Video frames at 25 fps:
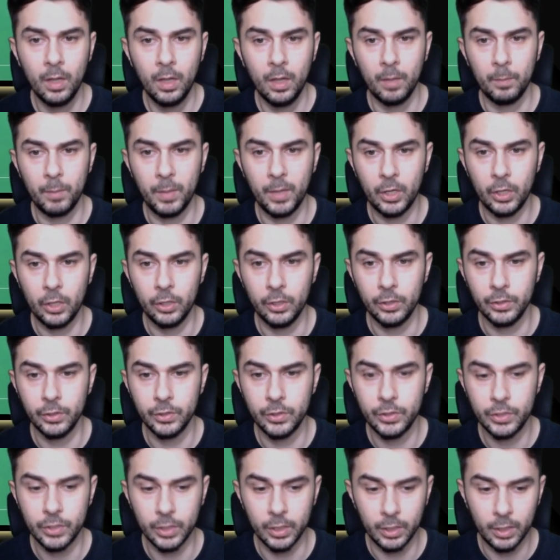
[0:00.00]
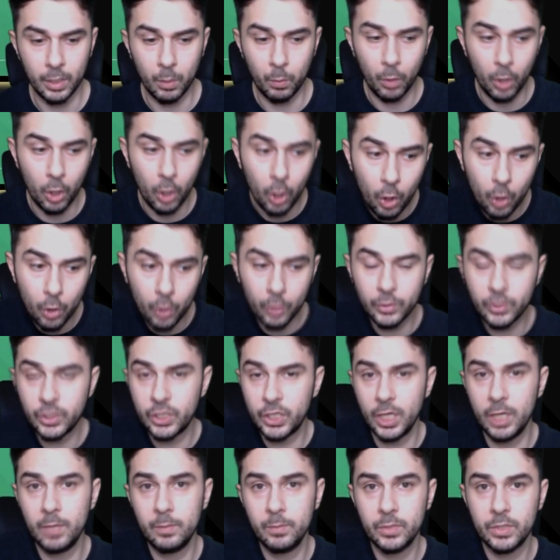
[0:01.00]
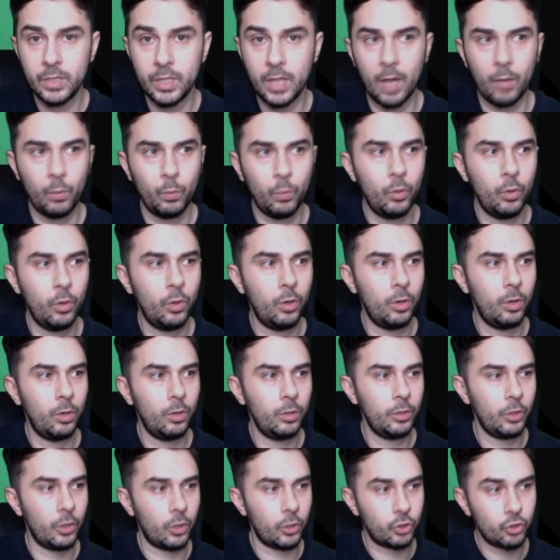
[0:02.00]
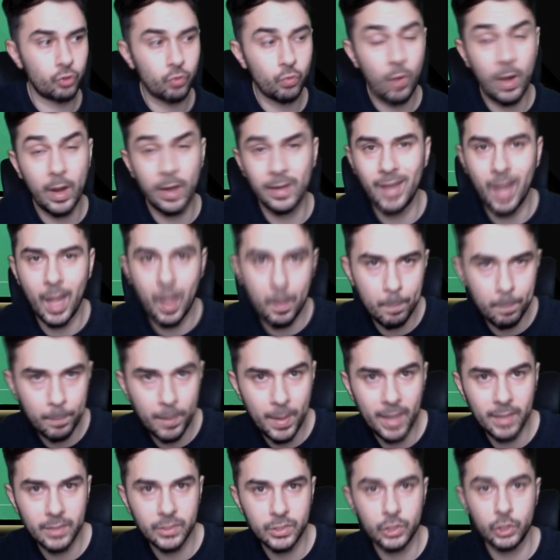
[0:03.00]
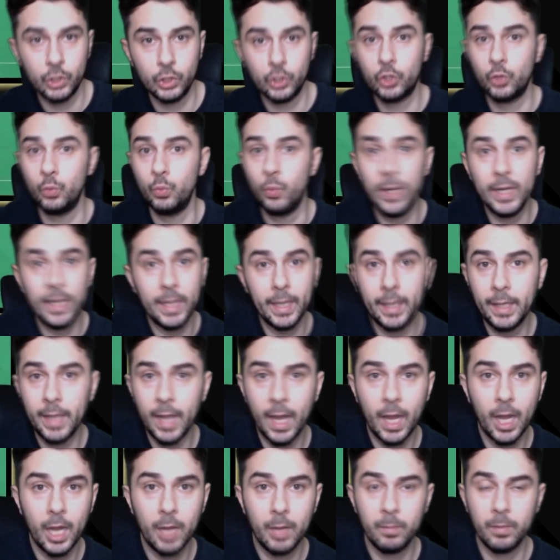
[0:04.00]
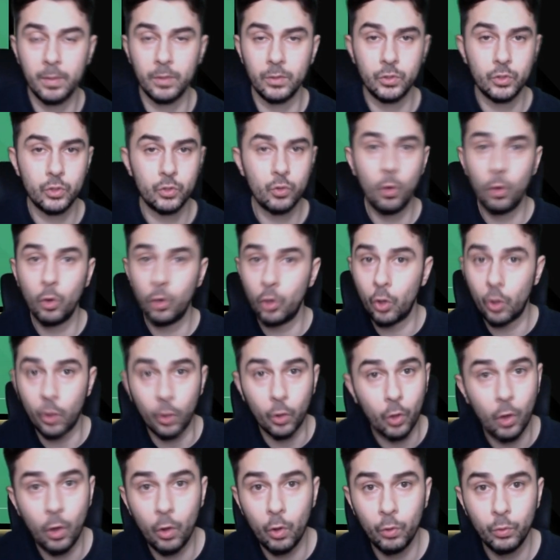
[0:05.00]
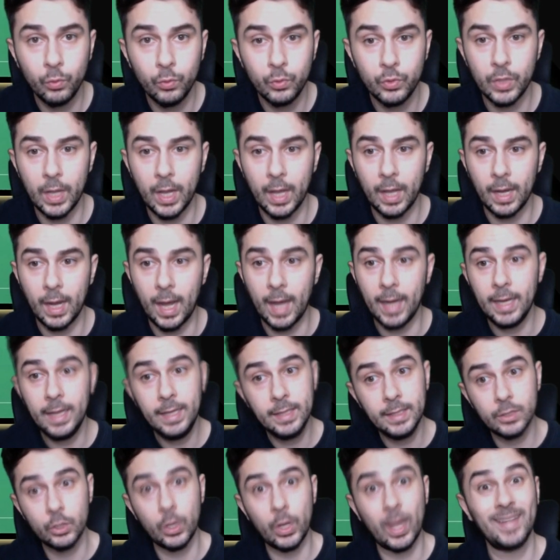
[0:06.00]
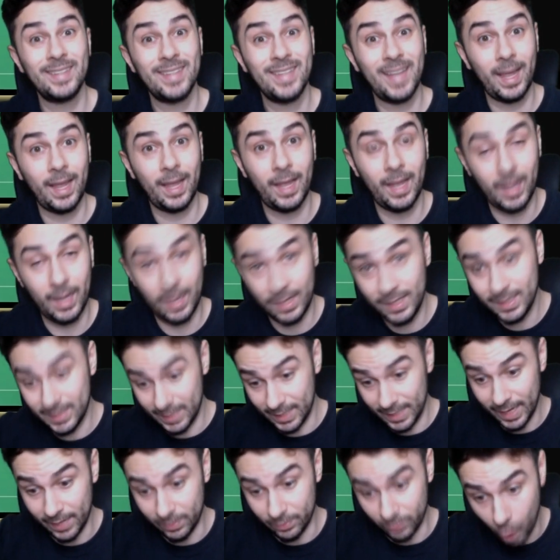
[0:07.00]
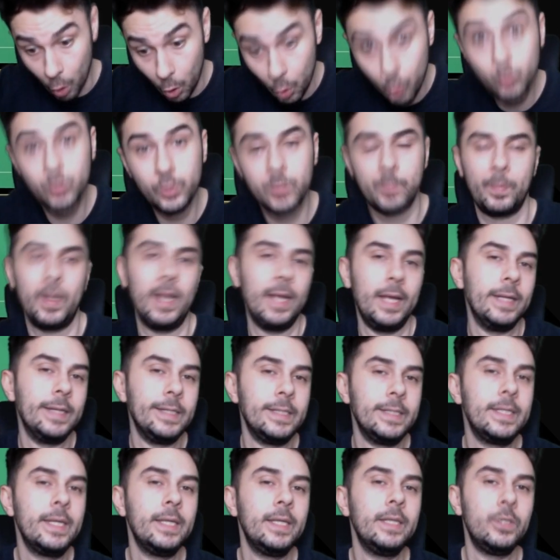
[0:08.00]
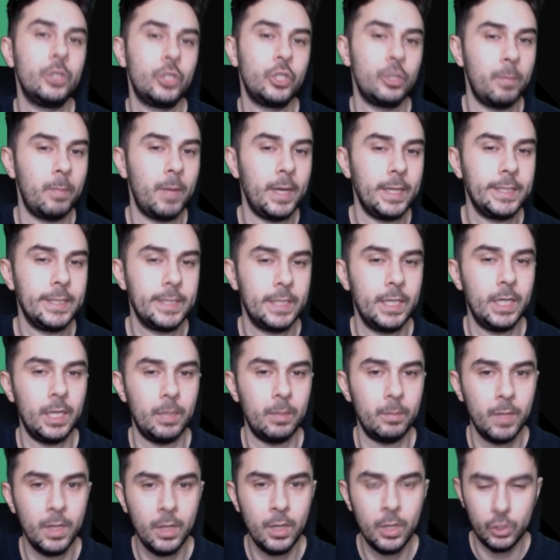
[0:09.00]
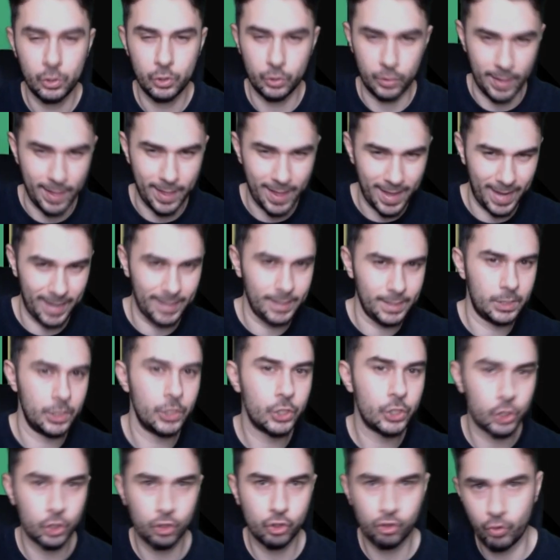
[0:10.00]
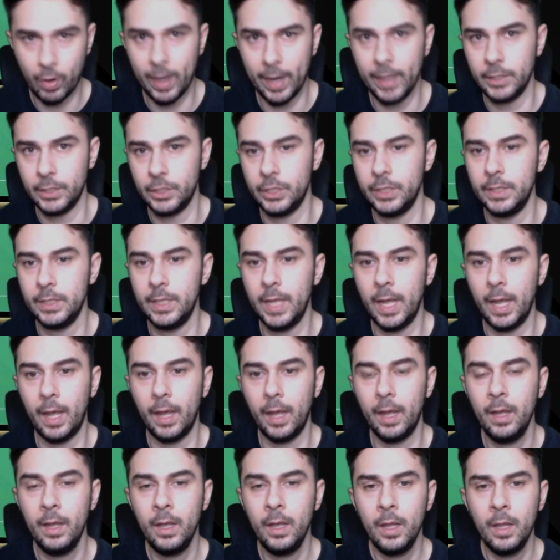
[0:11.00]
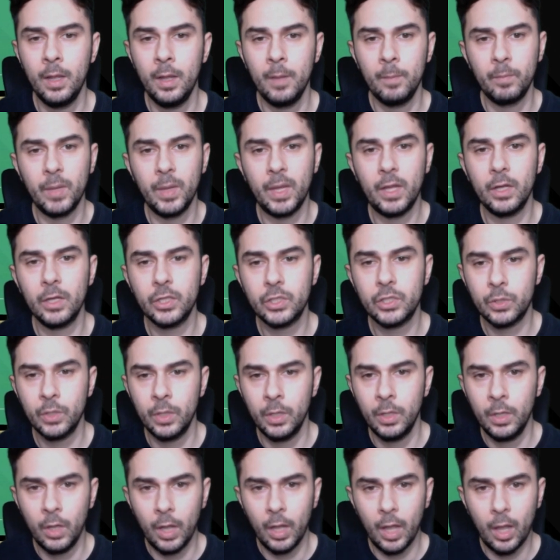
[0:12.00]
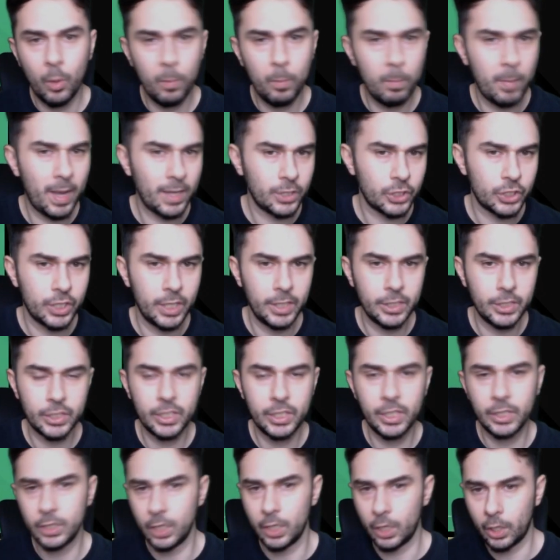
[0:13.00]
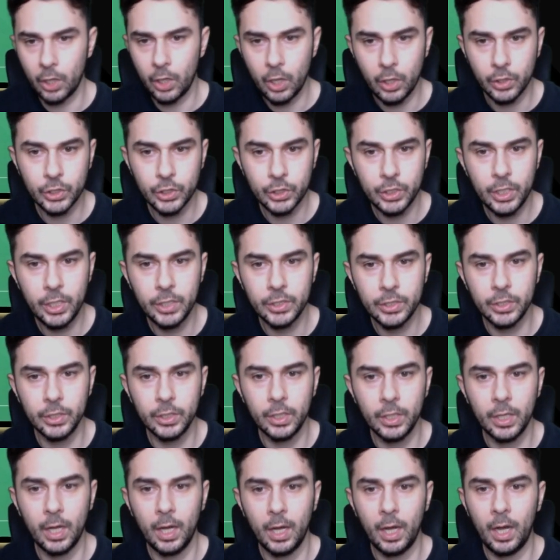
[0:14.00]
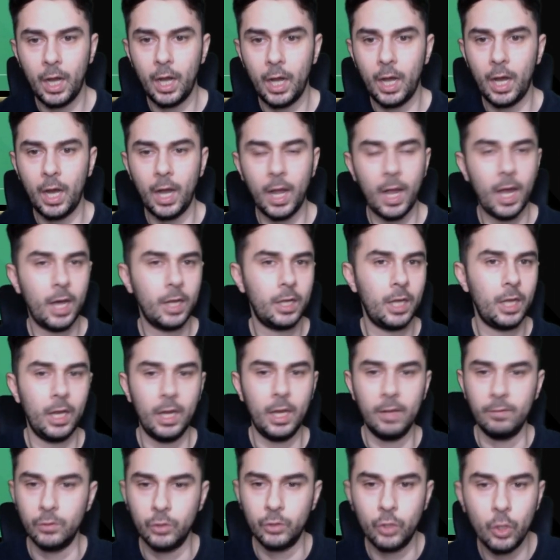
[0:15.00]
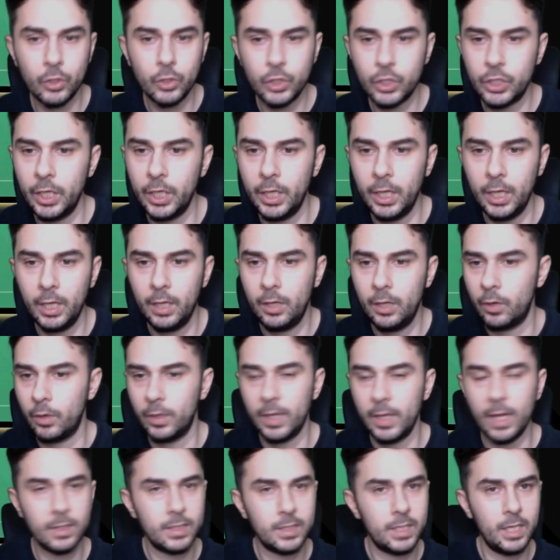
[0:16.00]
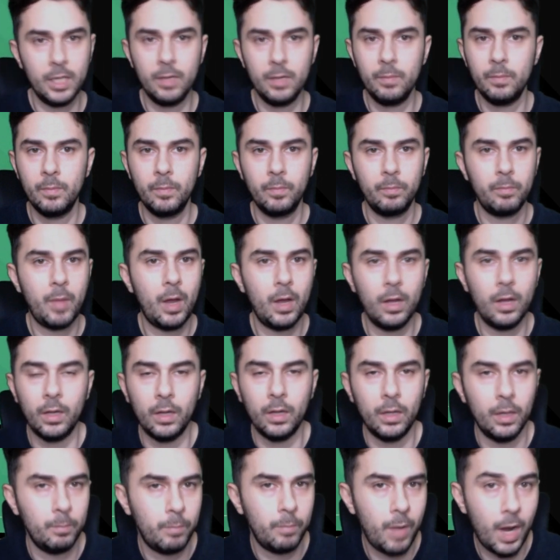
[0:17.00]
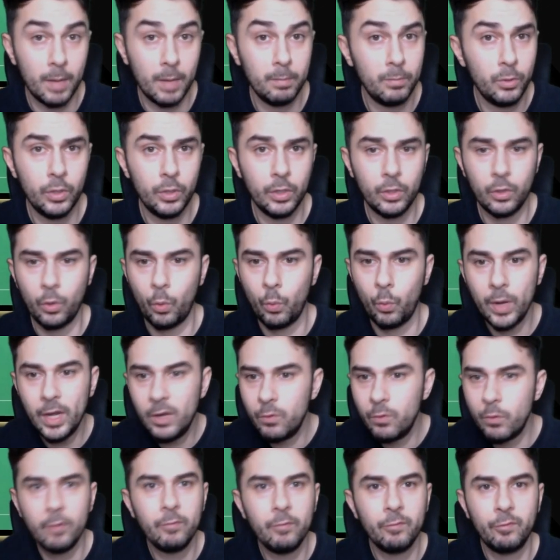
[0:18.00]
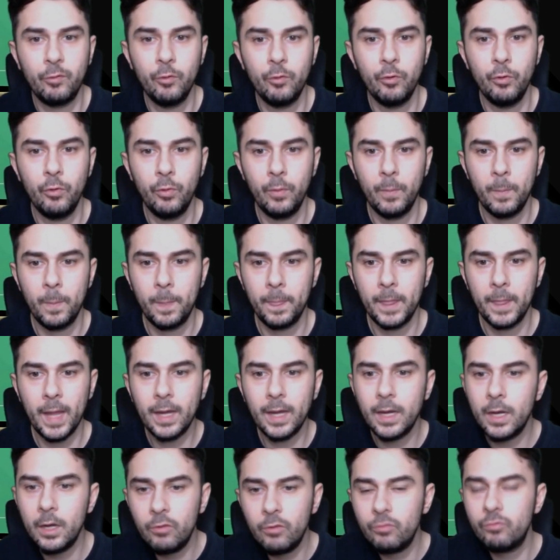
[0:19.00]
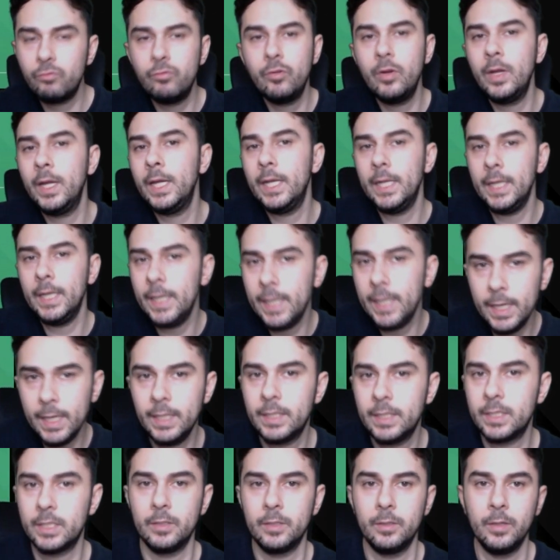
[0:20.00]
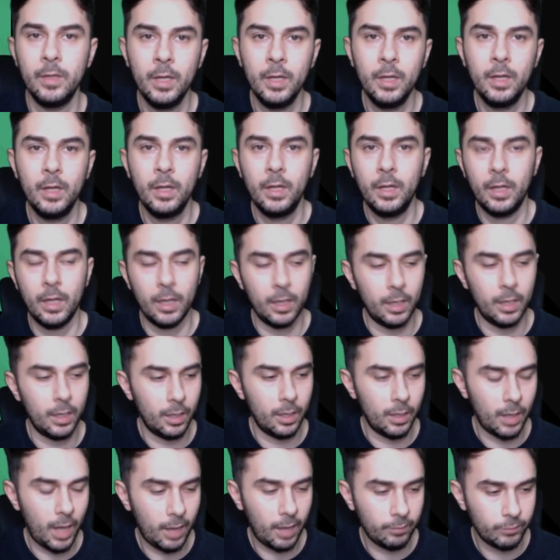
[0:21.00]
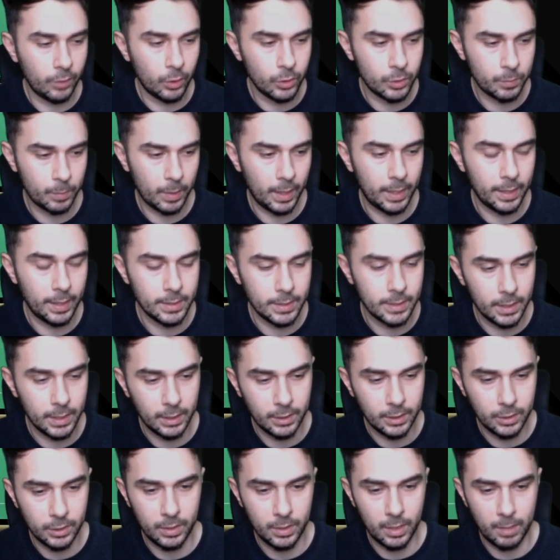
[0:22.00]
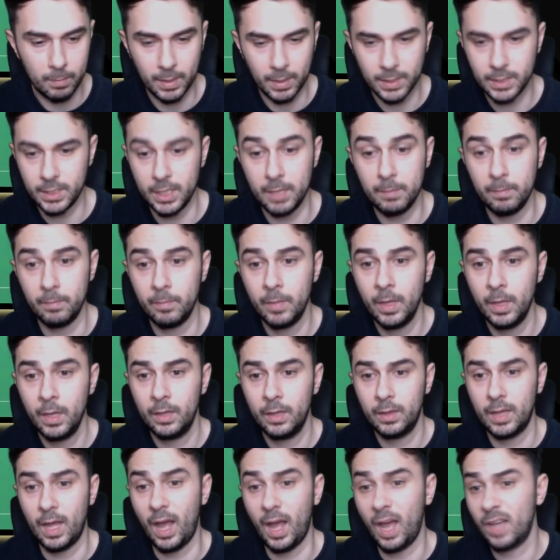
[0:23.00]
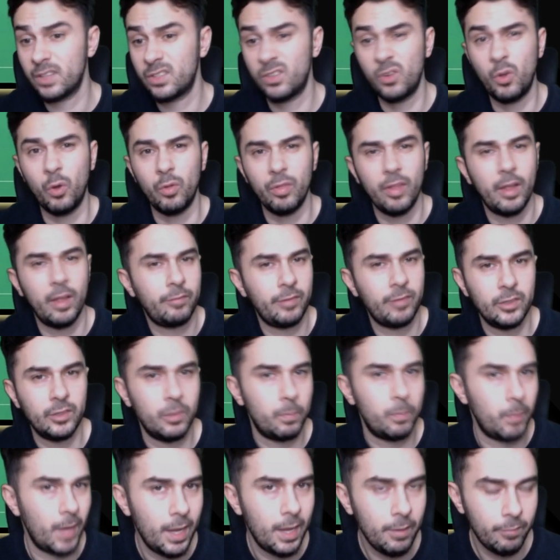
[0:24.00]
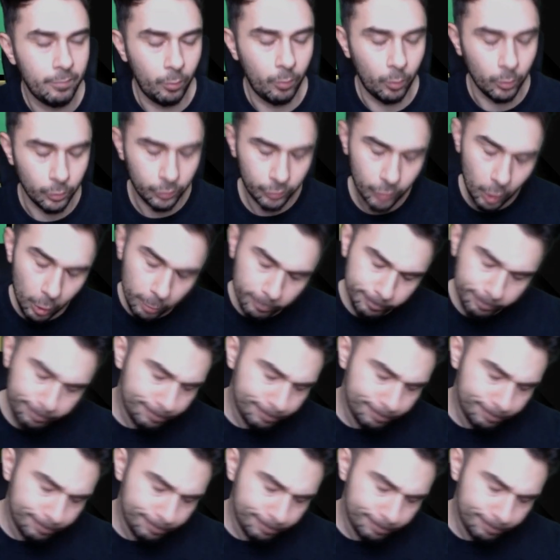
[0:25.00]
because there were a lot of teams that were, you know, trying their best to win a game and score a lot of goals, and I need to attack. I need to get those players into my team. So that is the strategy there, because on match day 6, like last season, I had like Lewandowski, you know, that team, Bayern Munich already went through. I didn't really need to have those players in my team that hasn't got nothing to play for. So